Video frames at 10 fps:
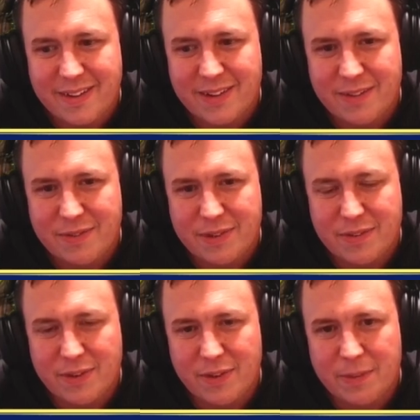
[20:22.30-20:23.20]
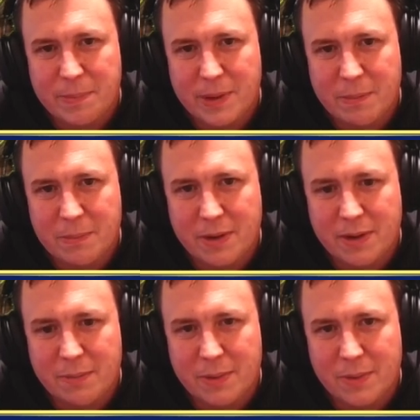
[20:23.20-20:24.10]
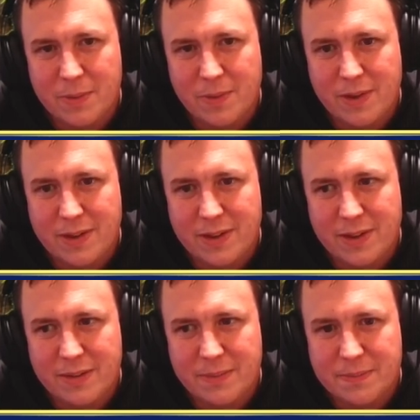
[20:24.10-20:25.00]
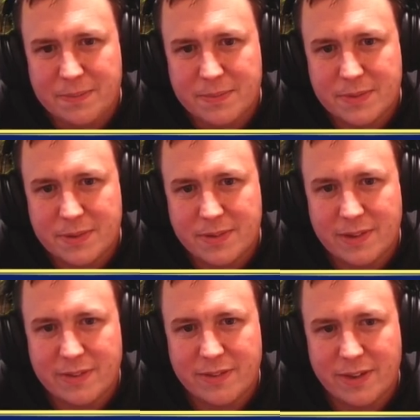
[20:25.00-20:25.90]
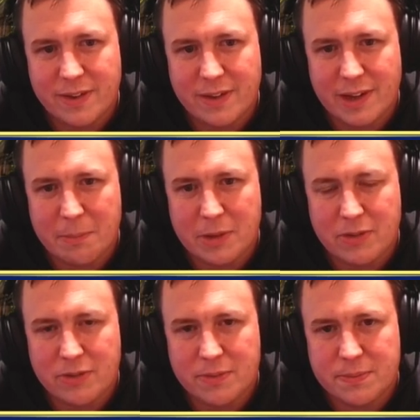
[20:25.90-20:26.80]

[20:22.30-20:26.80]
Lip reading: If they've got the Burn Bright, we're already dead. Because that's 9 damage.